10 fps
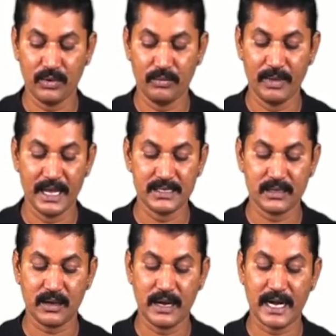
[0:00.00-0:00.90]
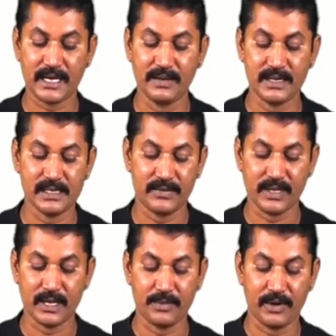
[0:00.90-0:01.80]
major activities that we
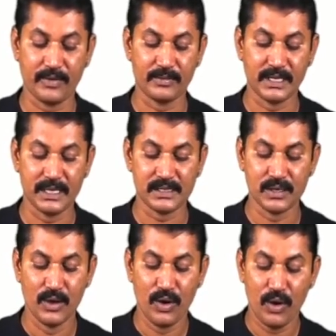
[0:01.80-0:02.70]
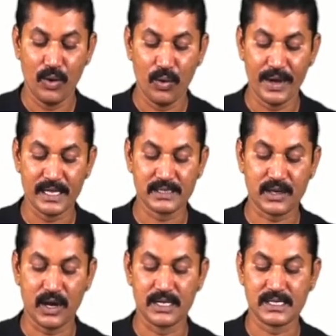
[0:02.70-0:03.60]
can perform, that is OS
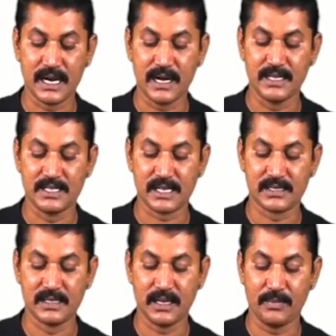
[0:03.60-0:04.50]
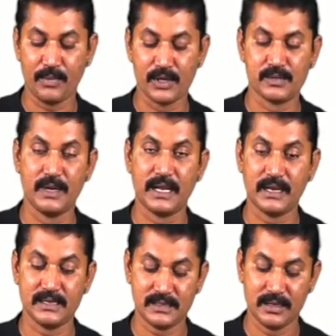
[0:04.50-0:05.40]
constantly checks the possible
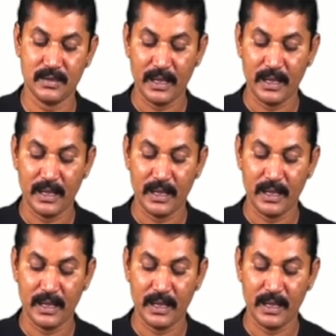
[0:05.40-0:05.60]
errors.